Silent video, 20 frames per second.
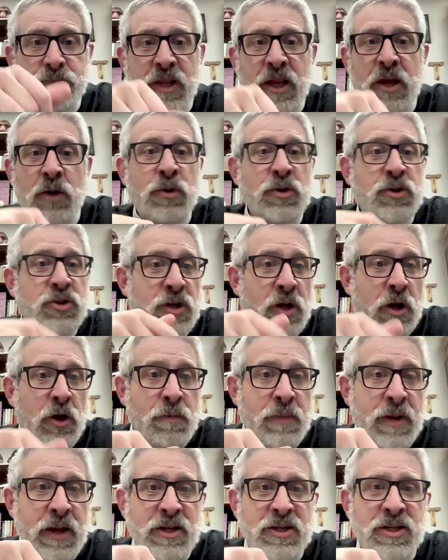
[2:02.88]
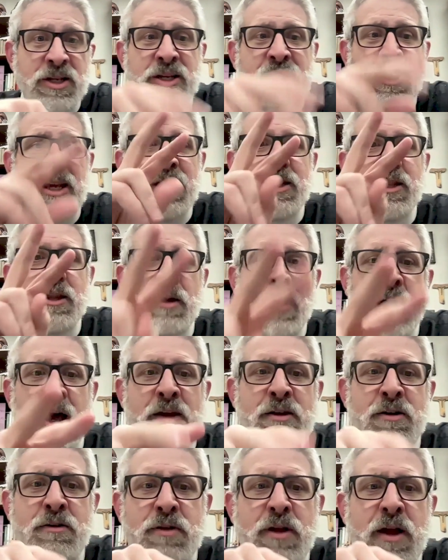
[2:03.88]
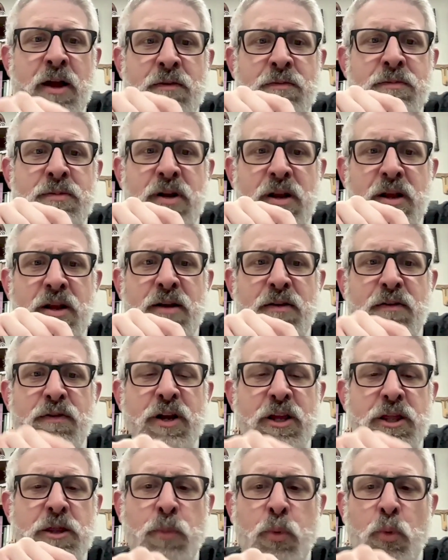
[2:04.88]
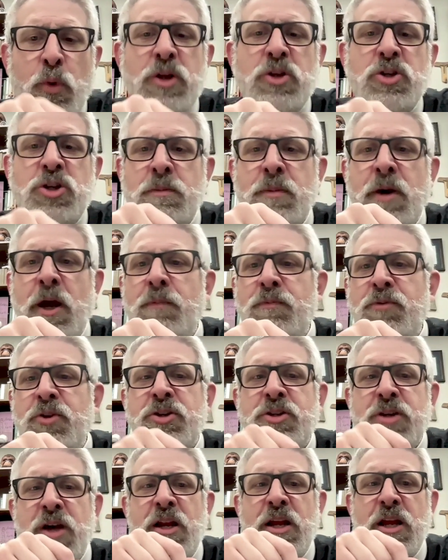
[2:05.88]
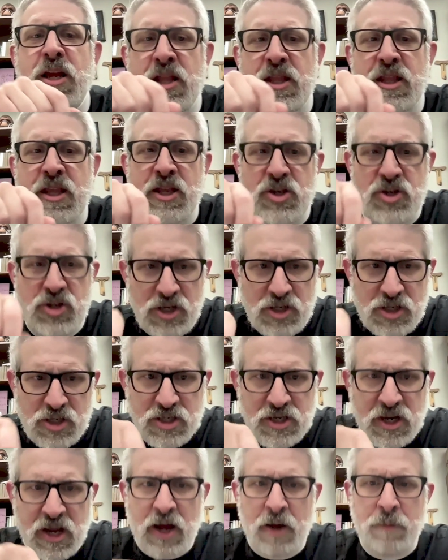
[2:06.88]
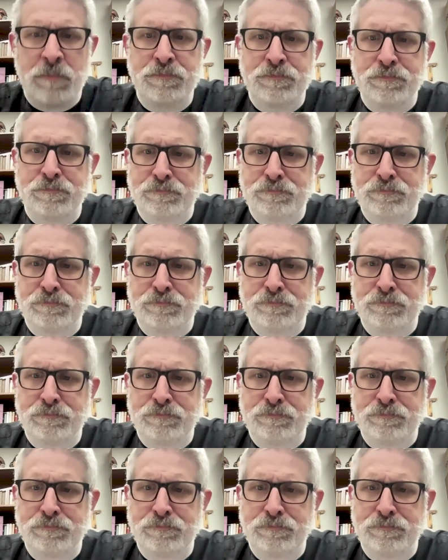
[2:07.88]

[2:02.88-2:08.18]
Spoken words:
and what salt means. I never forget the point she made. She said in Jesus' time,